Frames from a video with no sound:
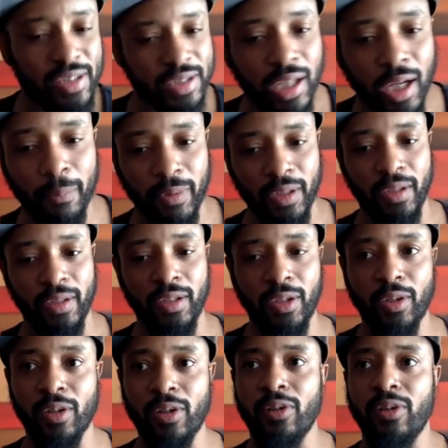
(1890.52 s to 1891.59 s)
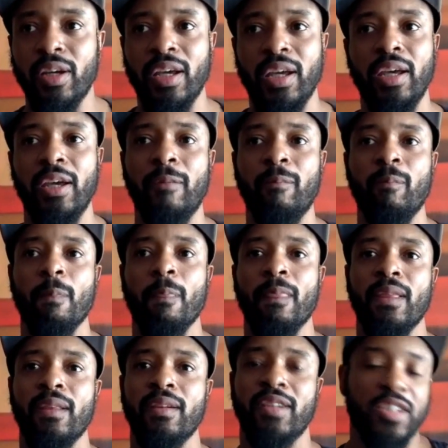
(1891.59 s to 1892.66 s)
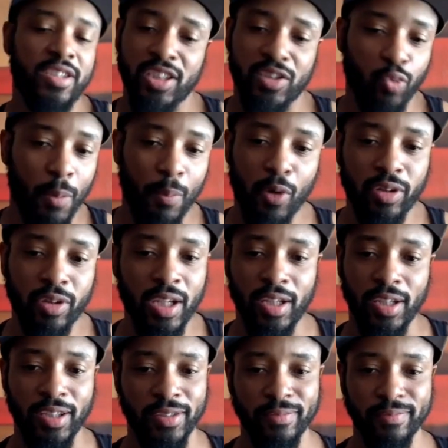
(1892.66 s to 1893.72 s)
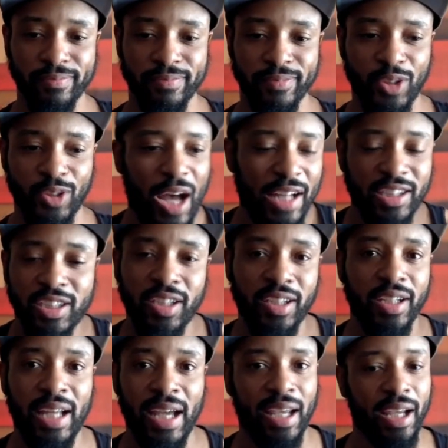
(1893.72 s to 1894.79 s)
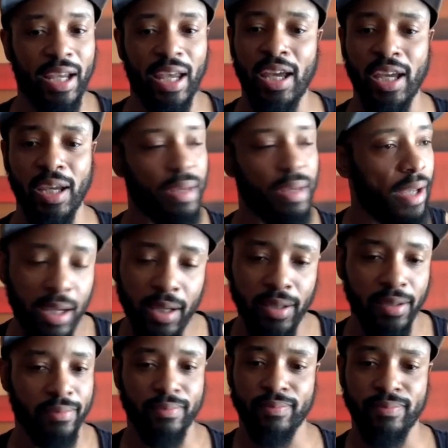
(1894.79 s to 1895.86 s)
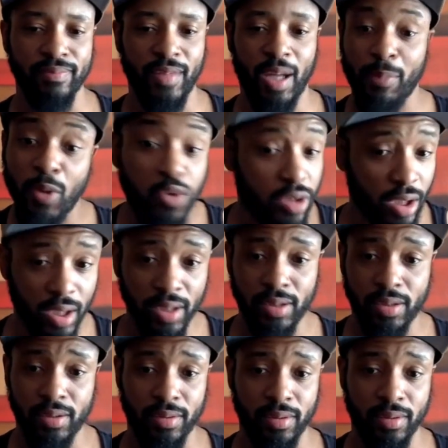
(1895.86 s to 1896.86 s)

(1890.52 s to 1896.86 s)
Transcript: something, you know, and it's just one more thing. So I took it like it came. Like, hey, I'm used to this.